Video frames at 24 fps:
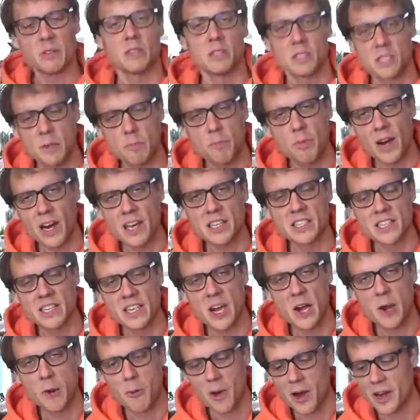surprising
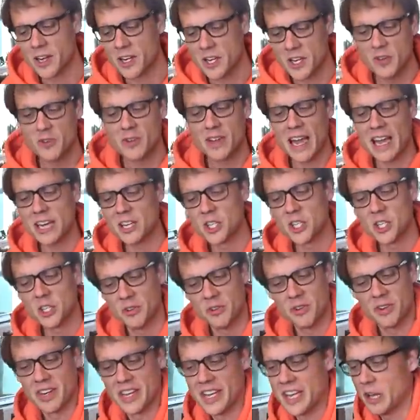no one. You can
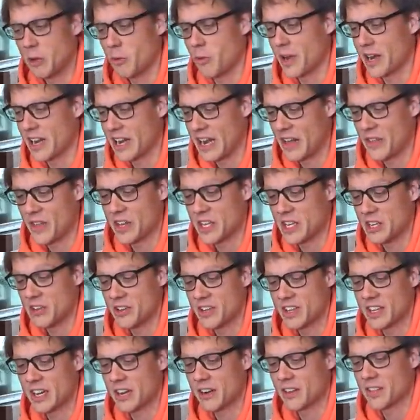shoot and kill one another. You
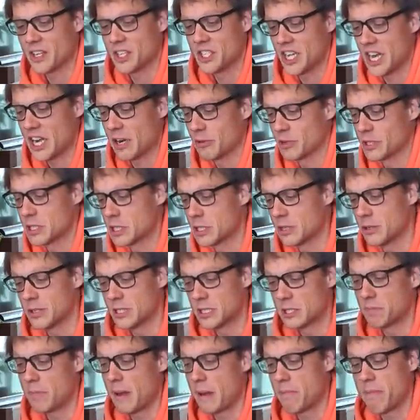can go to the general store
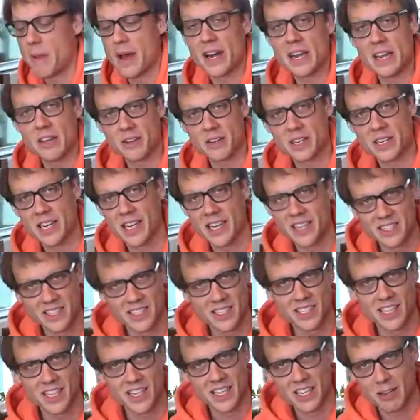and spend money on guns
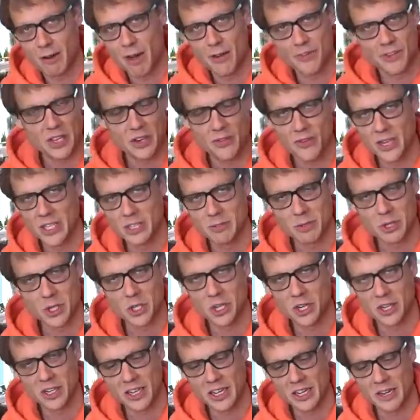and then go after your friends with a
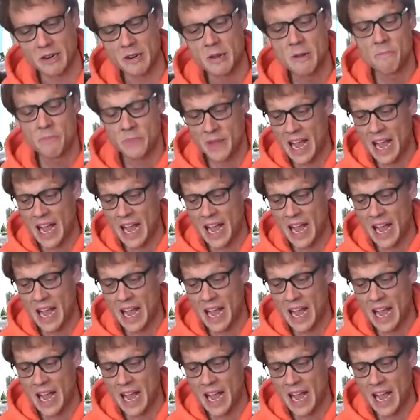shotgun.